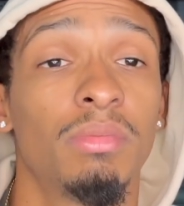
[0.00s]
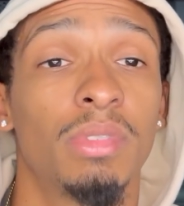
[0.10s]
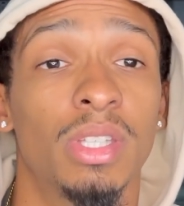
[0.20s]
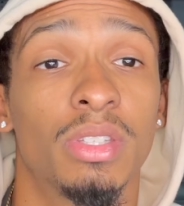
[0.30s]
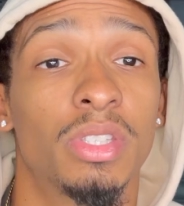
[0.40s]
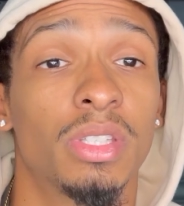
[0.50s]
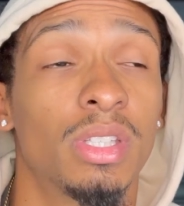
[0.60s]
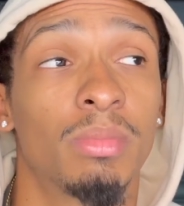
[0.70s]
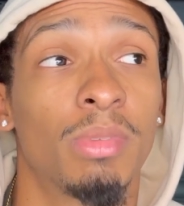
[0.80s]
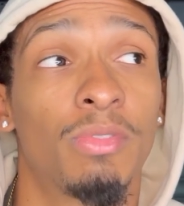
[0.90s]
it took
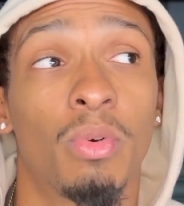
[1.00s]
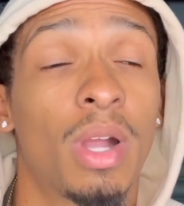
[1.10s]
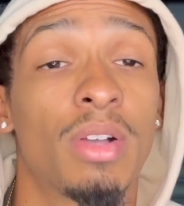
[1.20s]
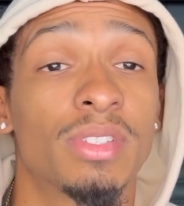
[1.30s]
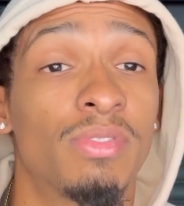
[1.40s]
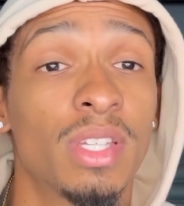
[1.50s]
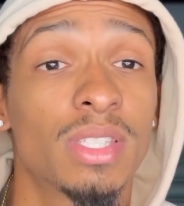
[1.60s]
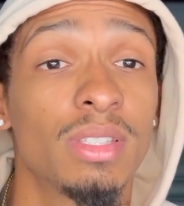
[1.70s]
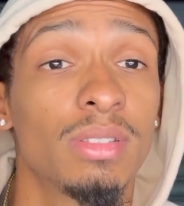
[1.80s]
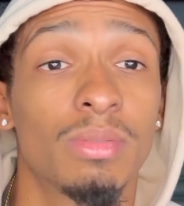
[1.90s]
nothing but 4 hours to fix
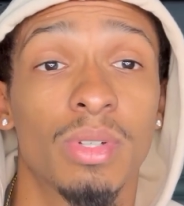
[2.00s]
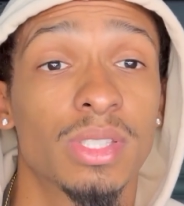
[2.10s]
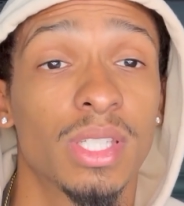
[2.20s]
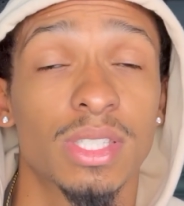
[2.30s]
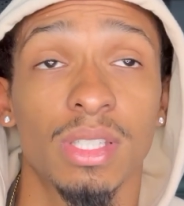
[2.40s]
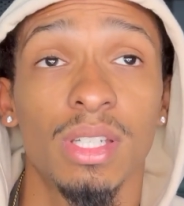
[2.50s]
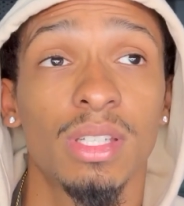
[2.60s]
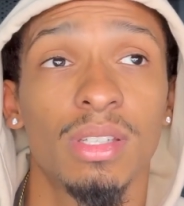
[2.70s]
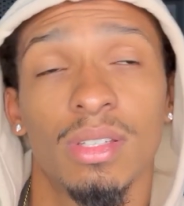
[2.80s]
it once it gets done.